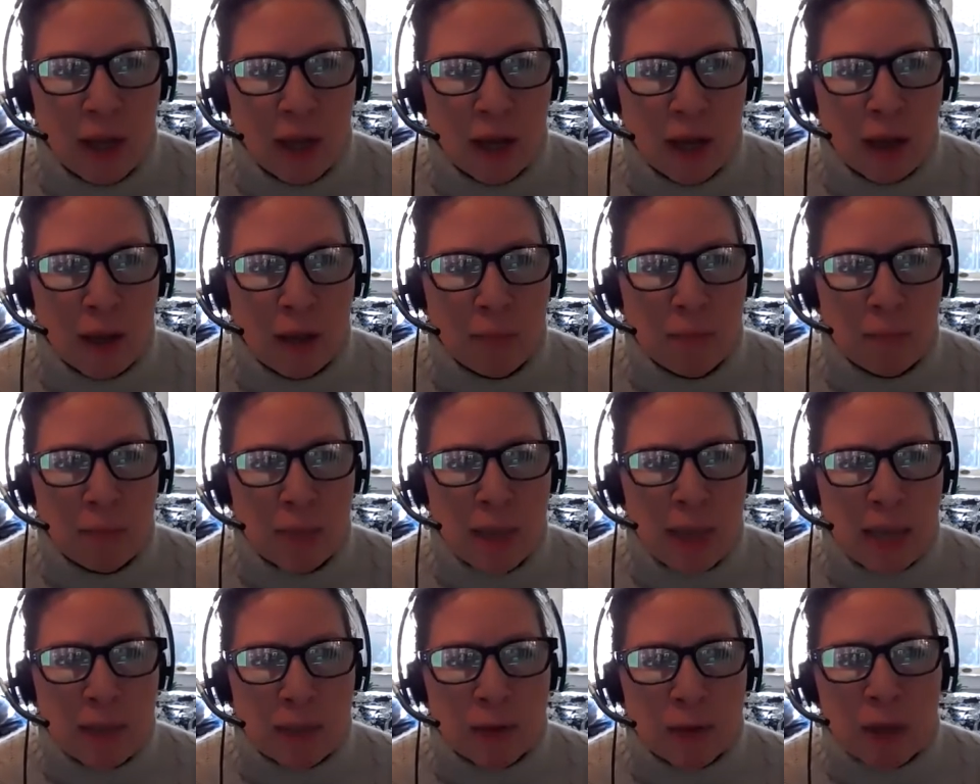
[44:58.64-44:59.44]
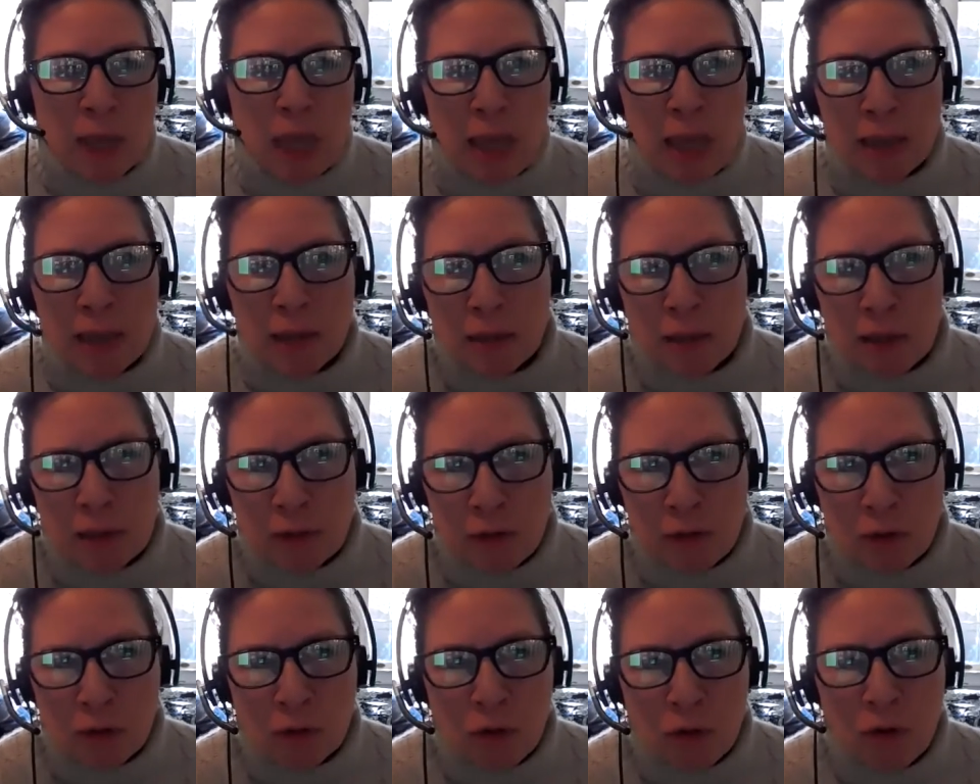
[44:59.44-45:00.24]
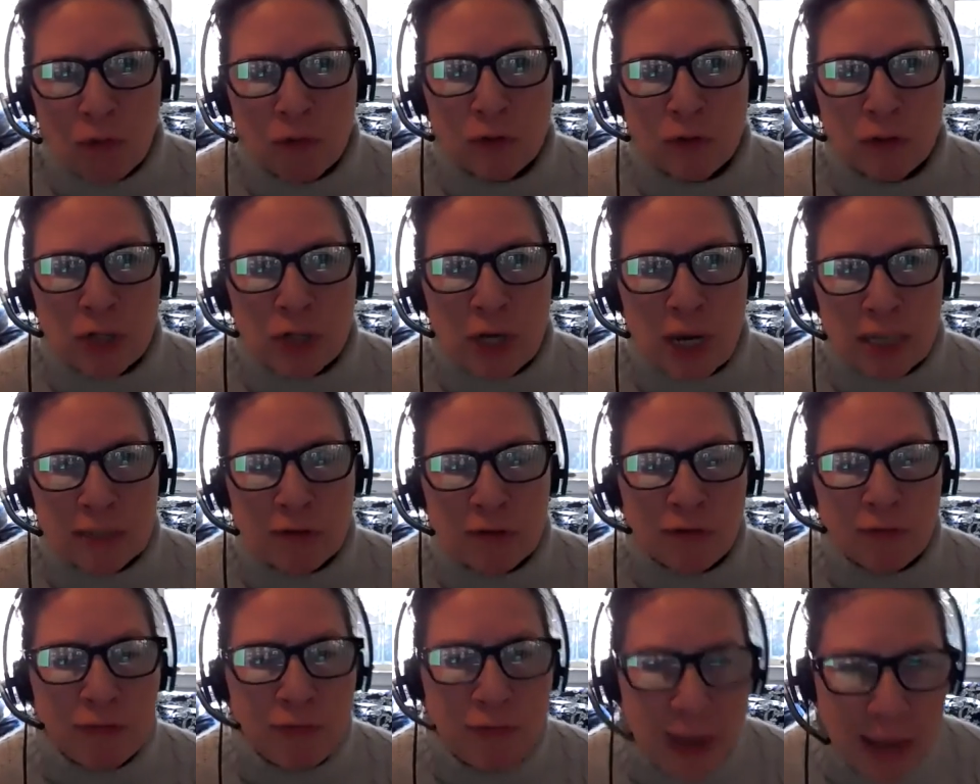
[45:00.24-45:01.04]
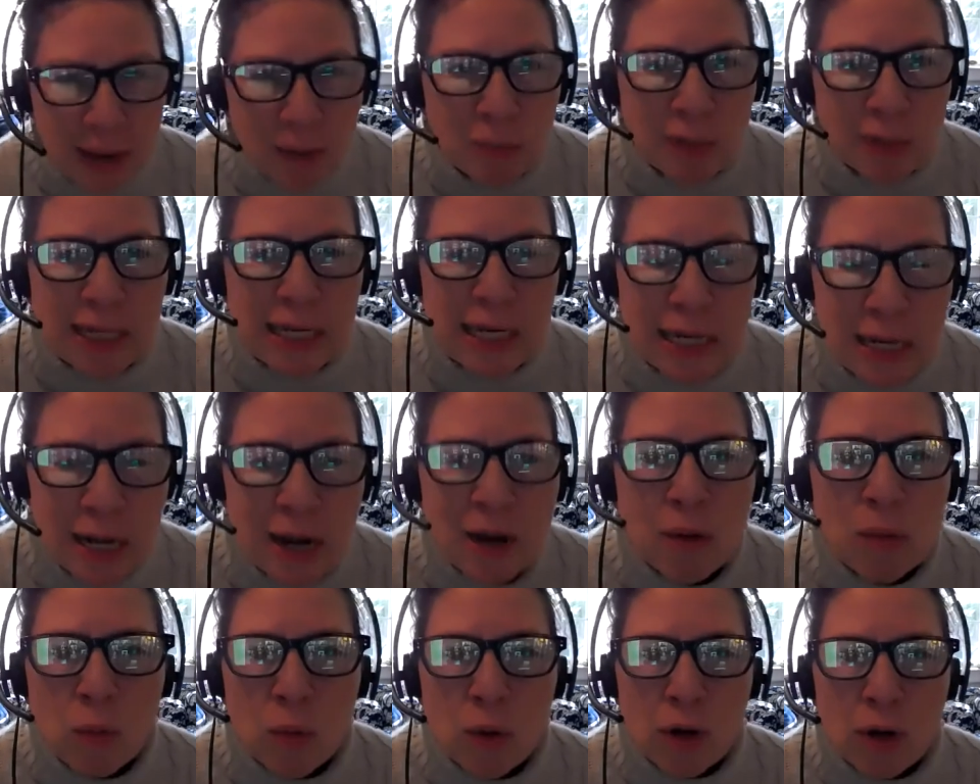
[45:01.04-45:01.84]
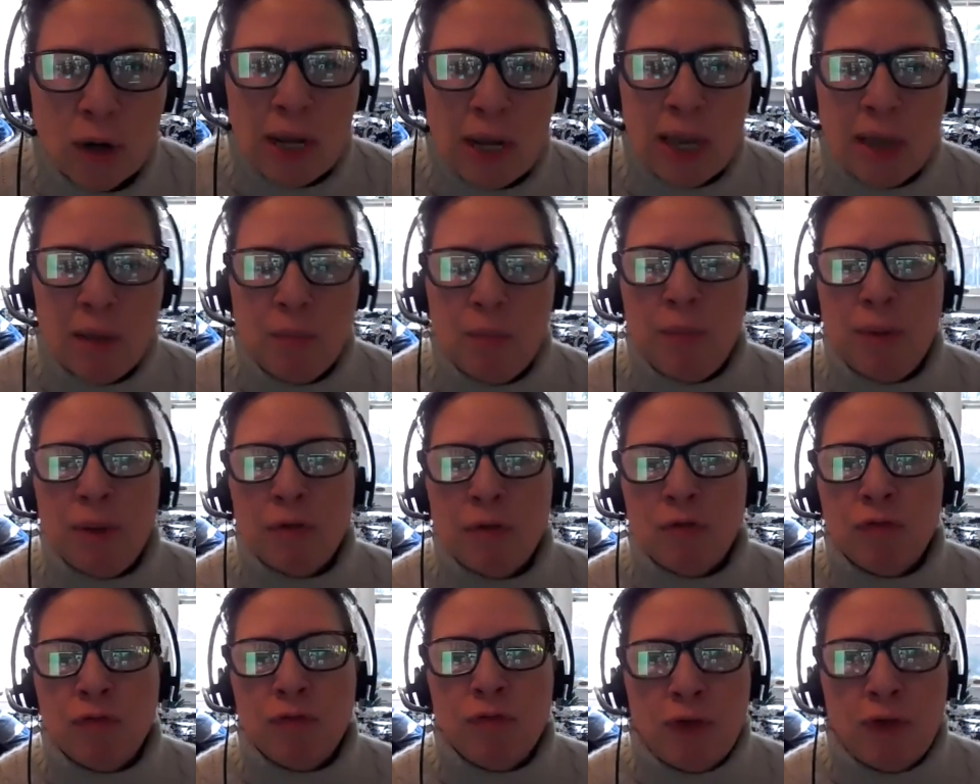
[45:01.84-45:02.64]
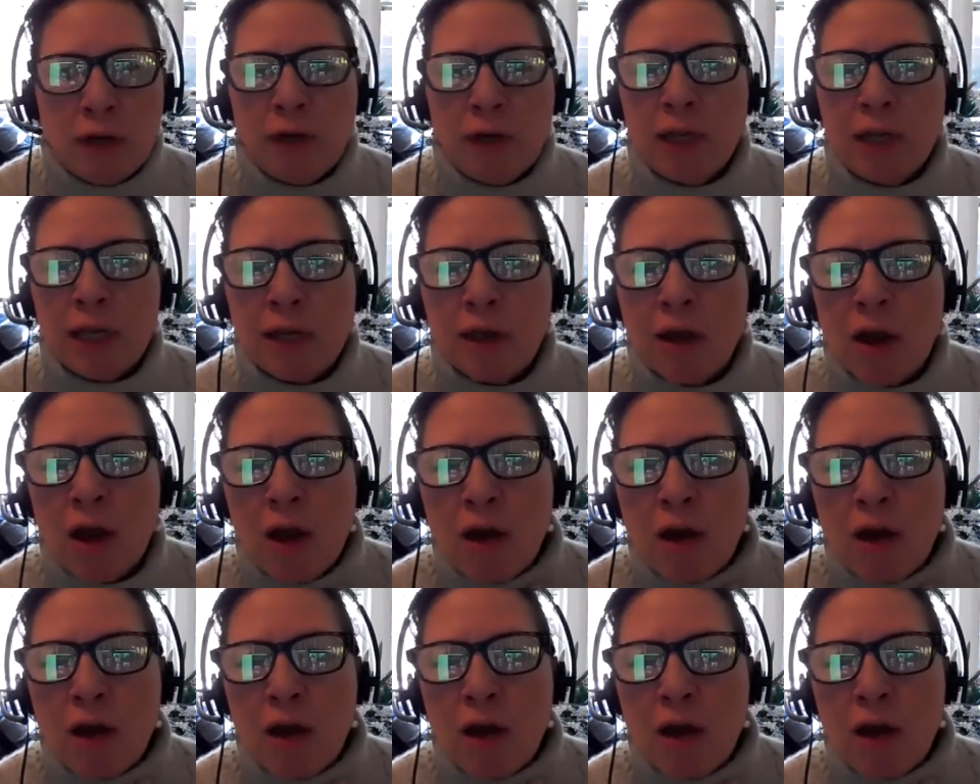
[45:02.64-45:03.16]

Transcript: Um, and, the, and Yanukovych, as a family network, had been funneling